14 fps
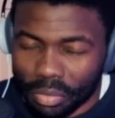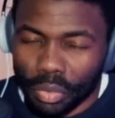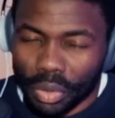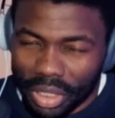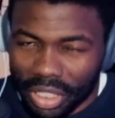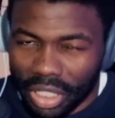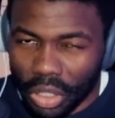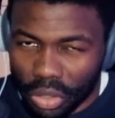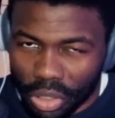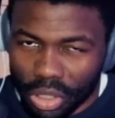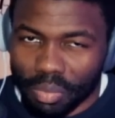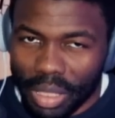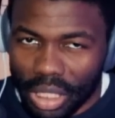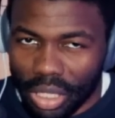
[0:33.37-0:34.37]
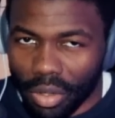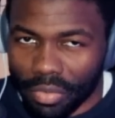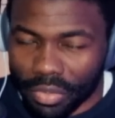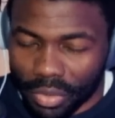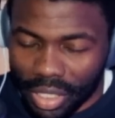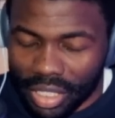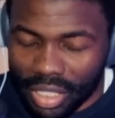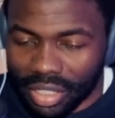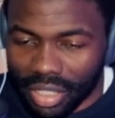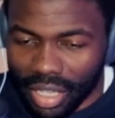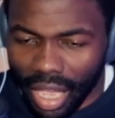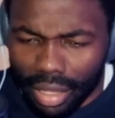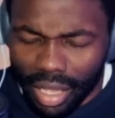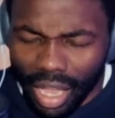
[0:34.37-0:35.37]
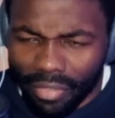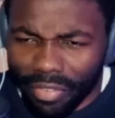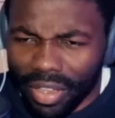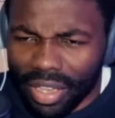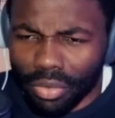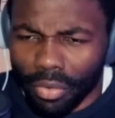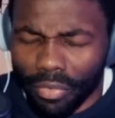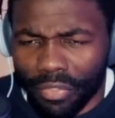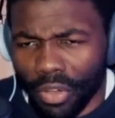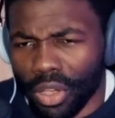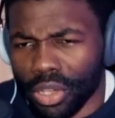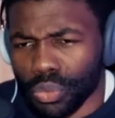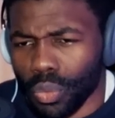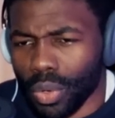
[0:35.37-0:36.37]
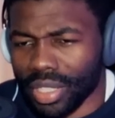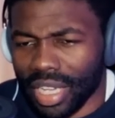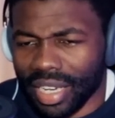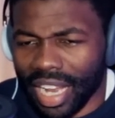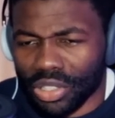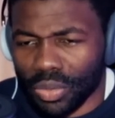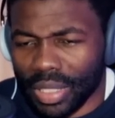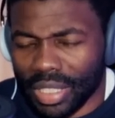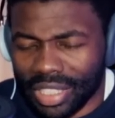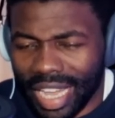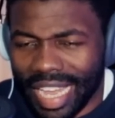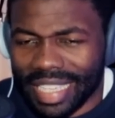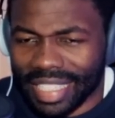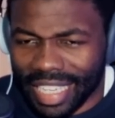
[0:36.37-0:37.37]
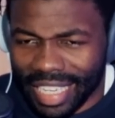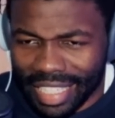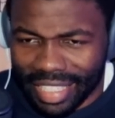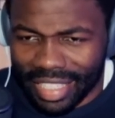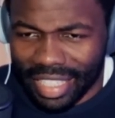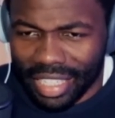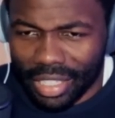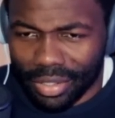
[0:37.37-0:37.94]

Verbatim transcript: which is another spin-off to this, and I think the first one that actually ties in